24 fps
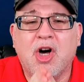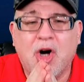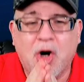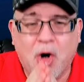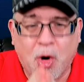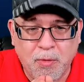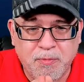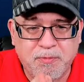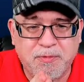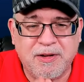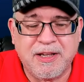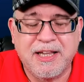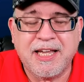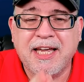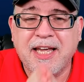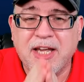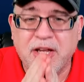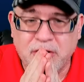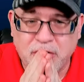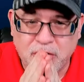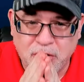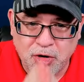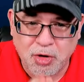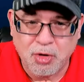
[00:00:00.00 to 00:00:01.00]
Hopefully,
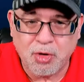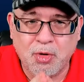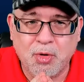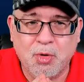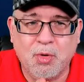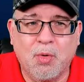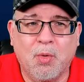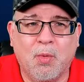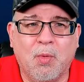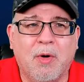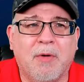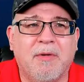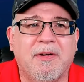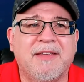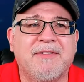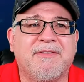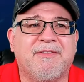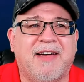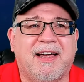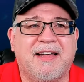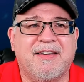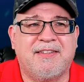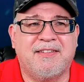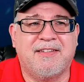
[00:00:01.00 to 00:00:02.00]
you will
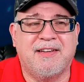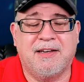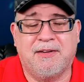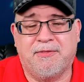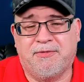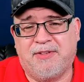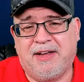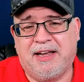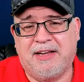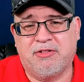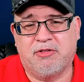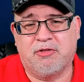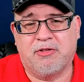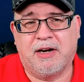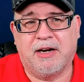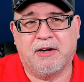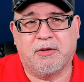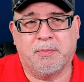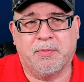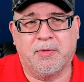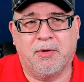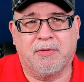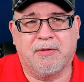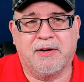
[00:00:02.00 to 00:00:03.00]
invest in the Fast
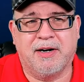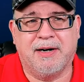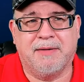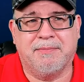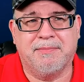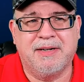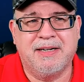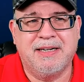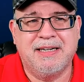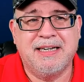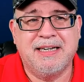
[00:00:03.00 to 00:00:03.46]
Trax program.